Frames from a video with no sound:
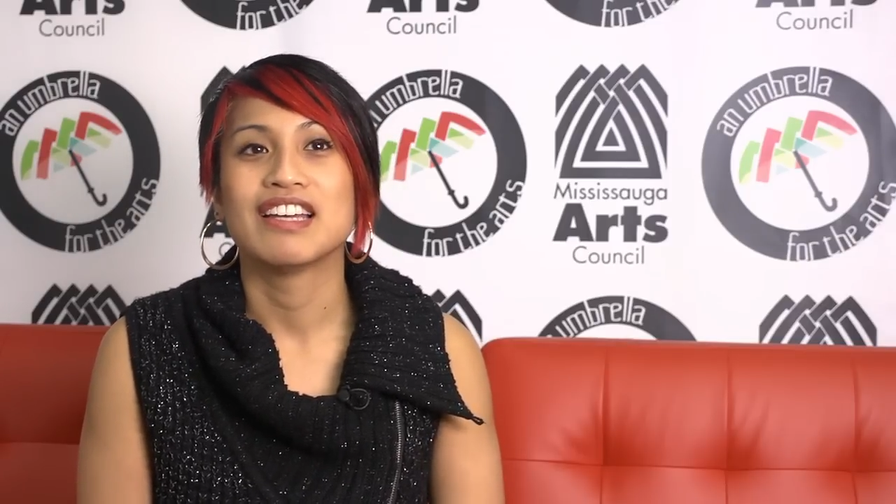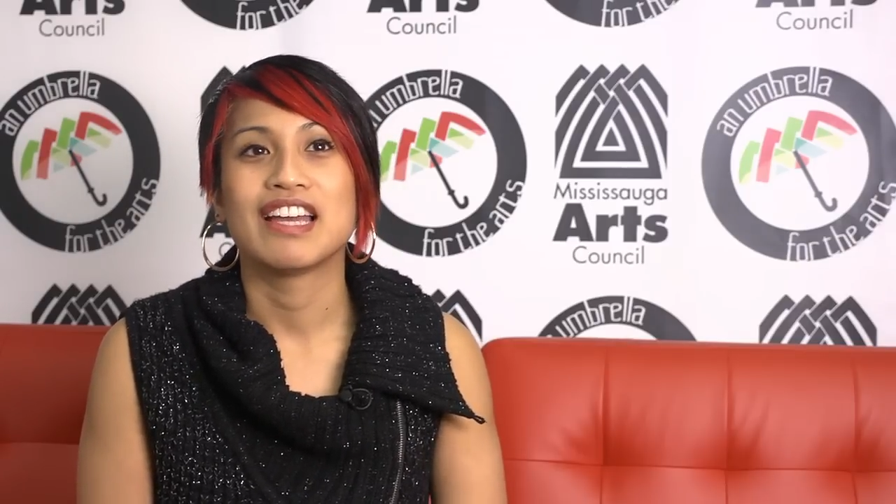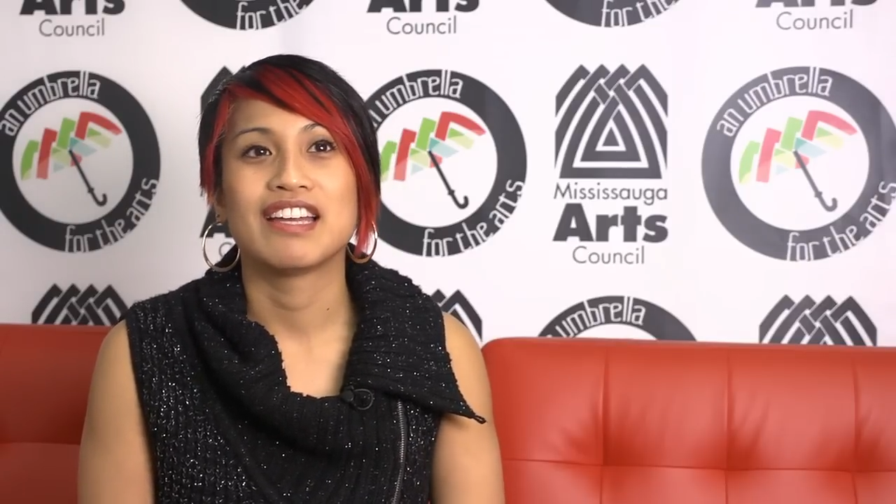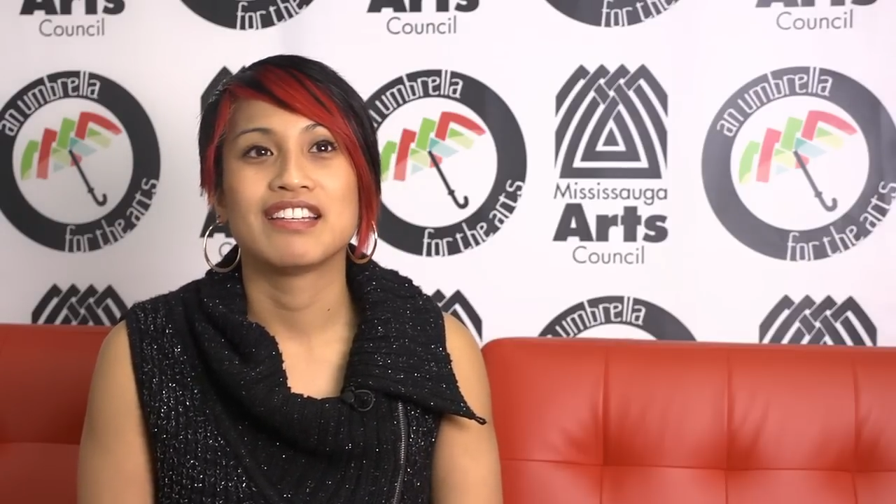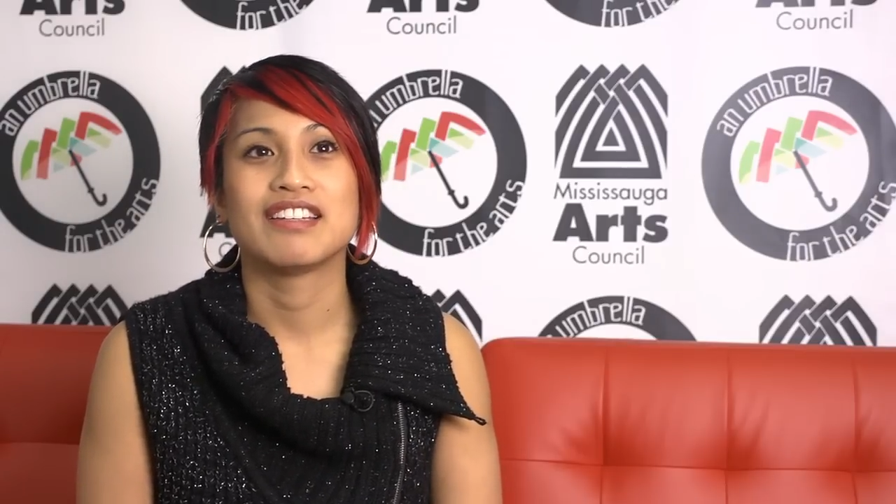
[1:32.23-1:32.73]

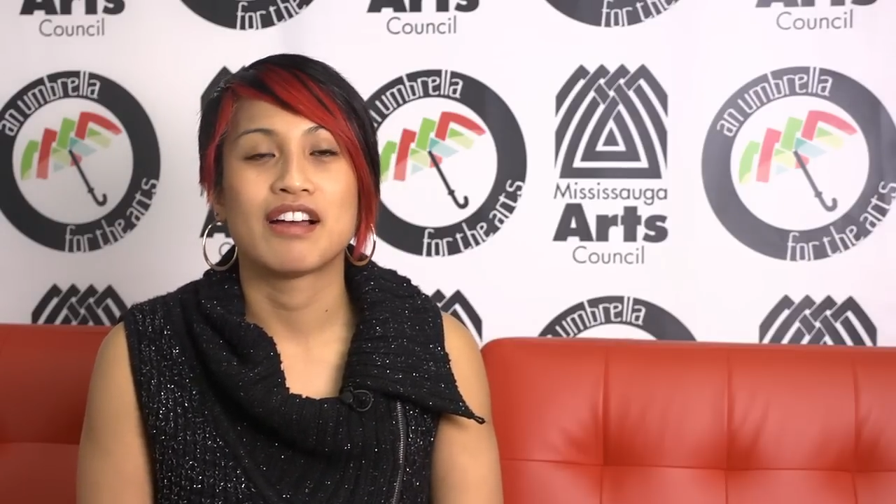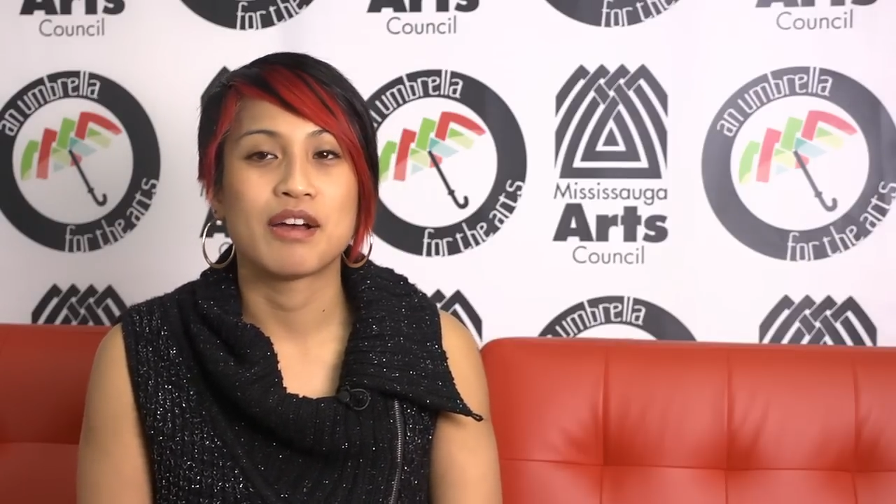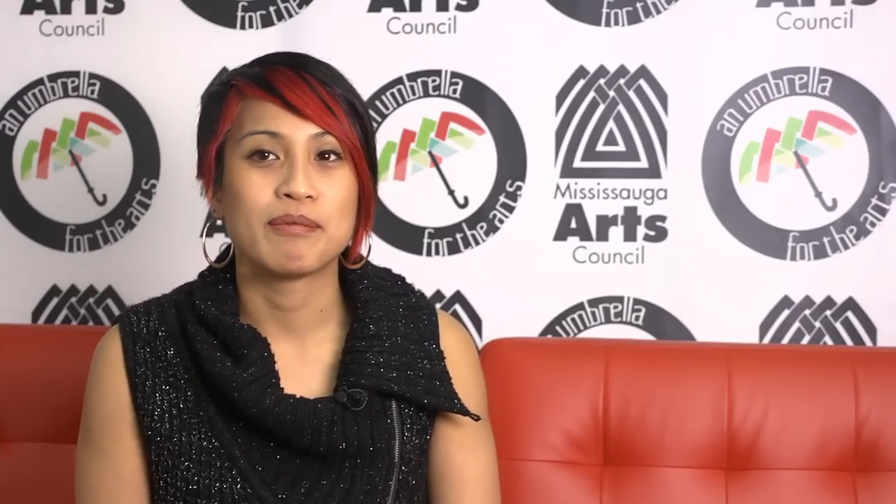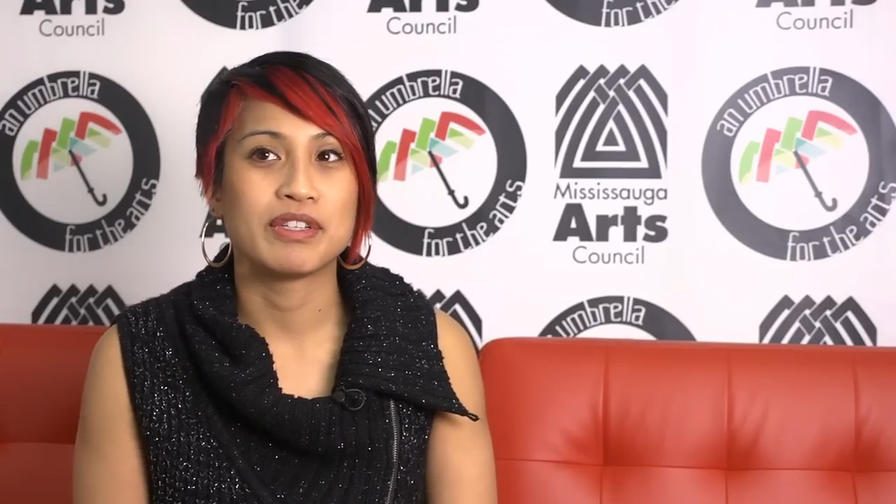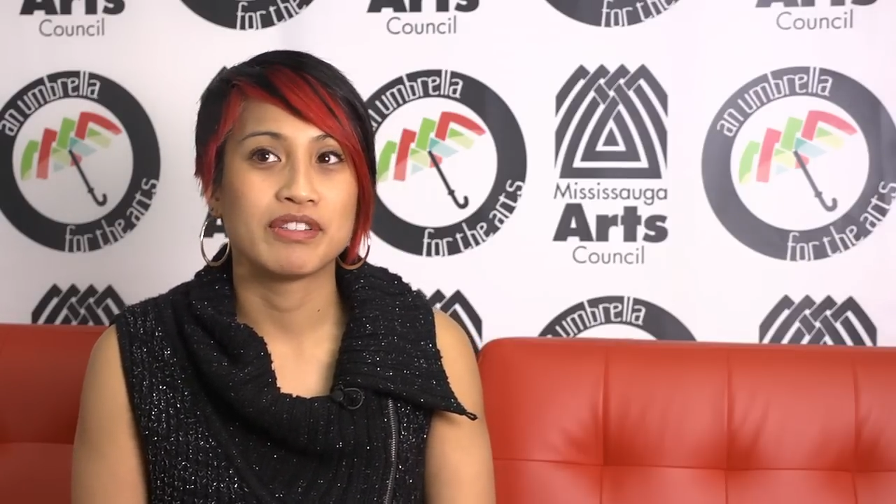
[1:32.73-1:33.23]
And
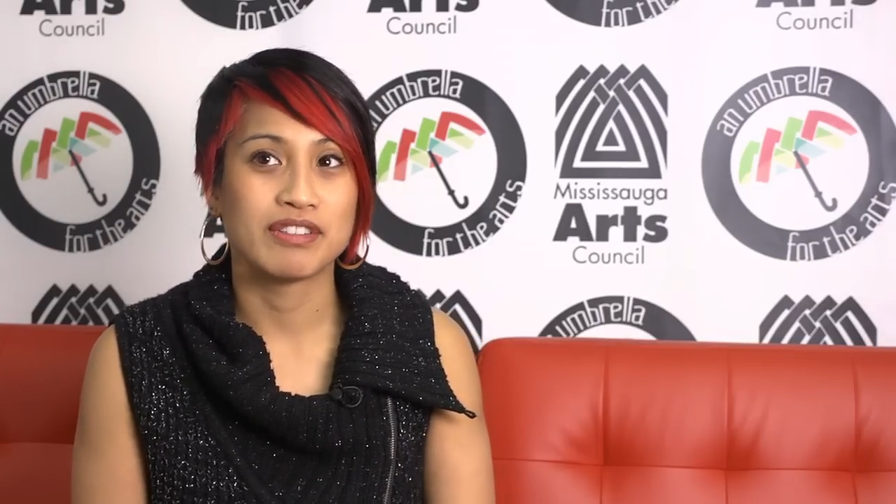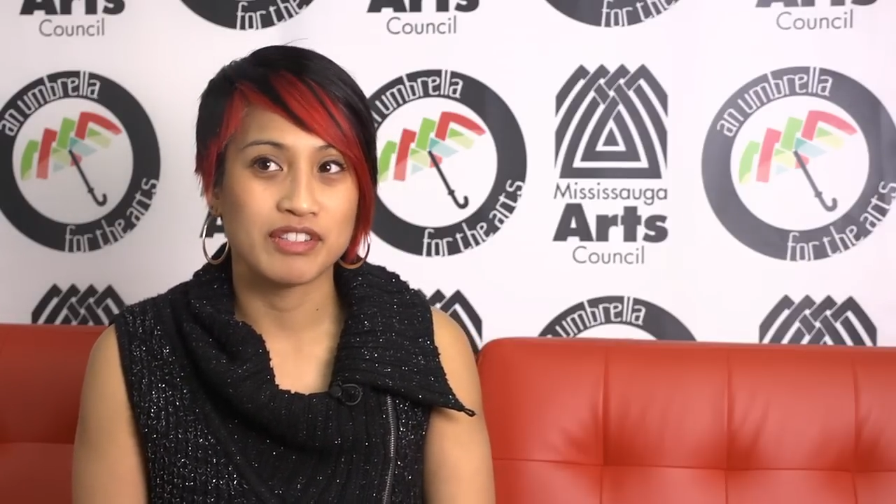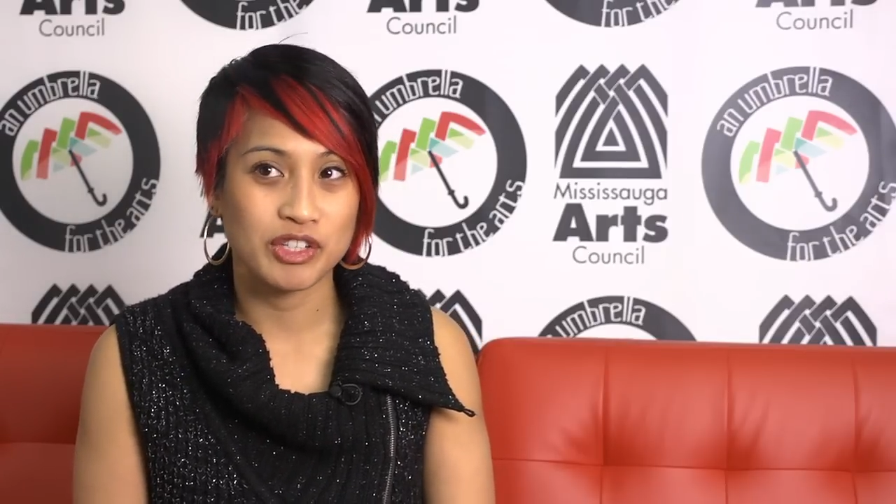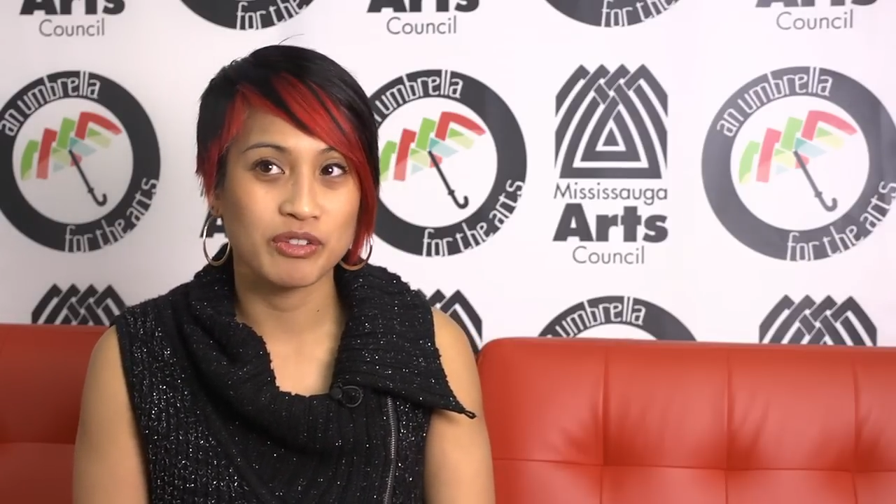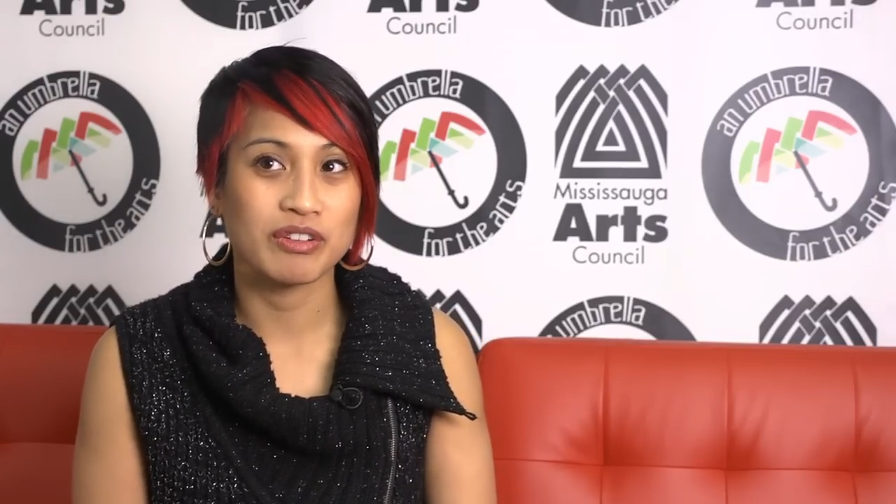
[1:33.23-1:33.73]
in
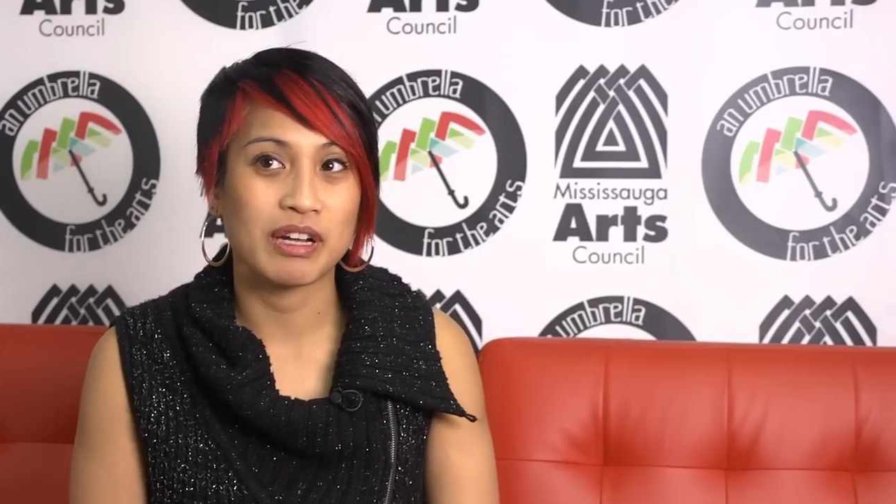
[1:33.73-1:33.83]
June,